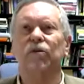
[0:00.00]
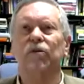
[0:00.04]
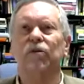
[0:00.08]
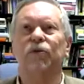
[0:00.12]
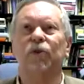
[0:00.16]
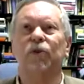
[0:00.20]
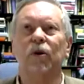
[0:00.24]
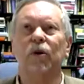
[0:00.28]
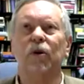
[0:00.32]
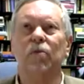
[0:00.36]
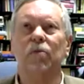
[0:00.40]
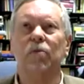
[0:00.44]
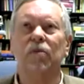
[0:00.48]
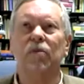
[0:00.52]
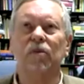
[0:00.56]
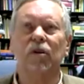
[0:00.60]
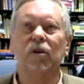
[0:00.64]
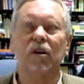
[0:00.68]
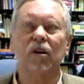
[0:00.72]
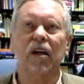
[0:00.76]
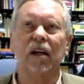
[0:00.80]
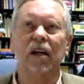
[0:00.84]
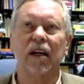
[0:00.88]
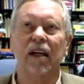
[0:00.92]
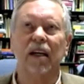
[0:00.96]
from
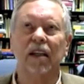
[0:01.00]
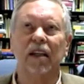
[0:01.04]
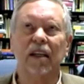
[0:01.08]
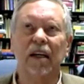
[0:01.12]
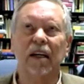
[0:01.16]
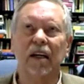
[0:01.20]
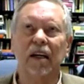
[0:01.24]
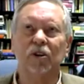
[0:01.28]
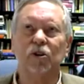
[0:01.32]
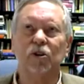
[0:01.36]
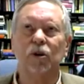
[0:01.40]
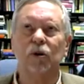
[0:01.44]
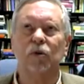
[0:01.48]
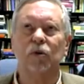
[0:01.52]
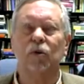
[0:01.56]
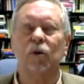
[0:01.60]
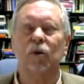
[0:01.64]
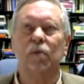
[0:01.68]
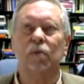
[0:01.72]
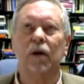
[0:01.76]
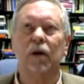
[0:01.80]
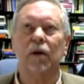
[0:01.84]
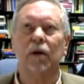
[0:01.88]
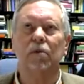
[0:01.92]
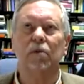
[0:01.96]
looking at the ancient
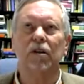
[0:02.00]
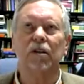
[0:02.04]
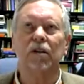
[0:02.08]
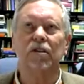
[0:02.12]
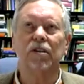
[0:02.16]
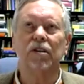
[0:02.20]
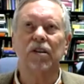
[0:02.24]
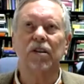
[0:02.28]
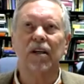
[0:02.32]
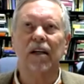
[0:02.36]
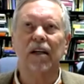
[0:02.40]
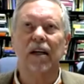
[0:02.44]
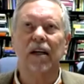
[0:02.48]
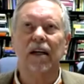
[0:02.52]
republics